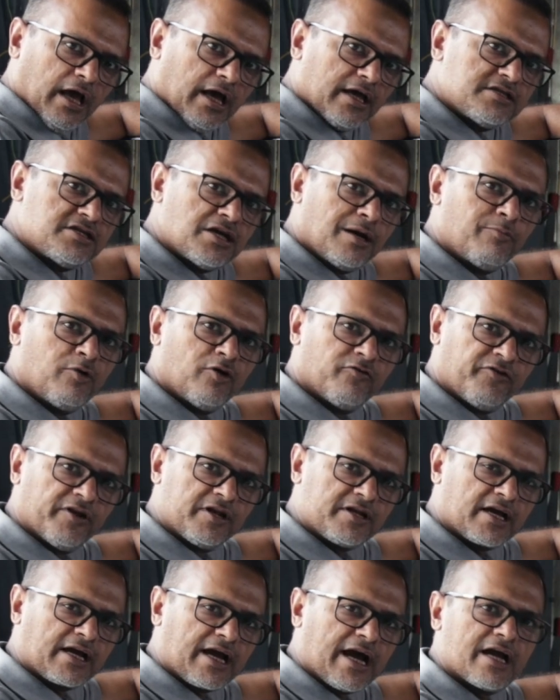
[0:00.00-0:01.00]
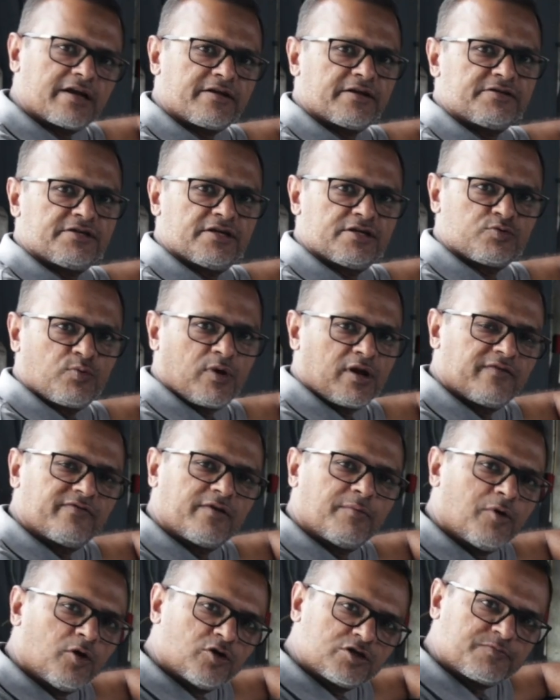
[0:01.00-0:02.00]
A jumbo filter cartridge is one of
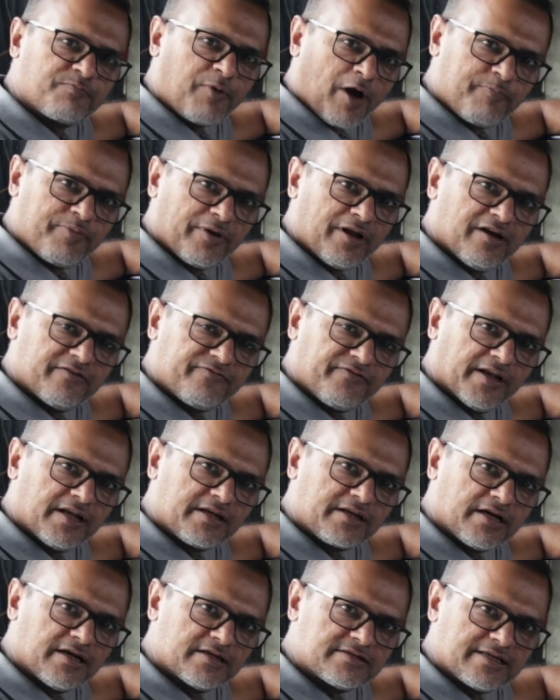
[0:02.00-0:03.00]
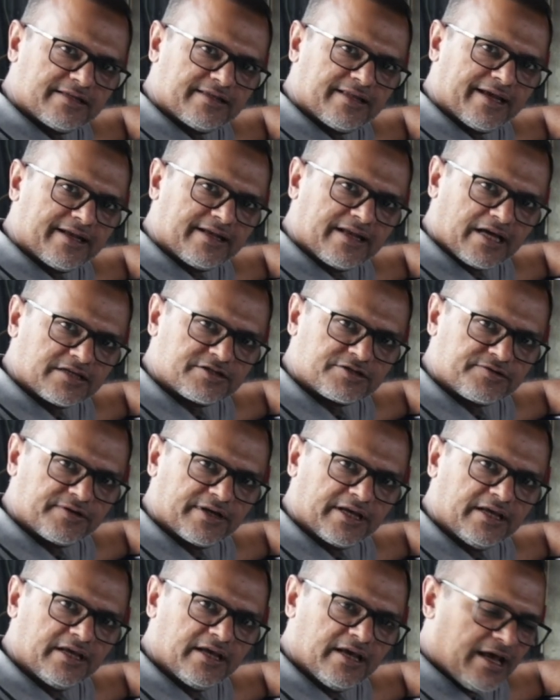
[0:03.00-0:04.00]
the most popular filters in the
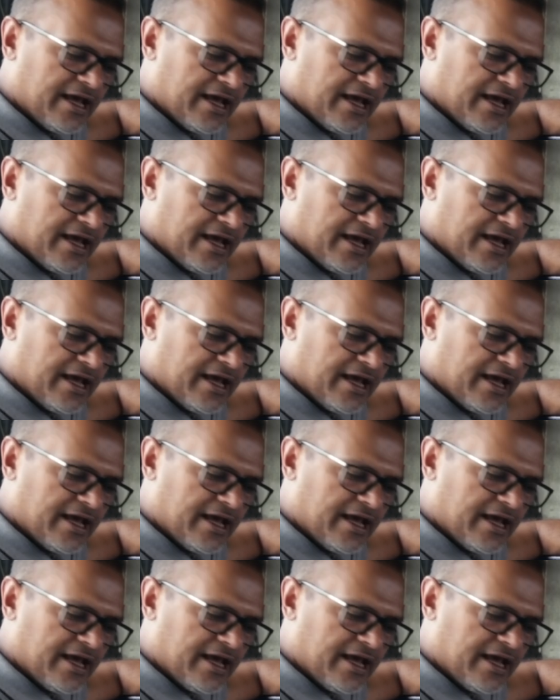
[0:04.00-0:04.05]
industry.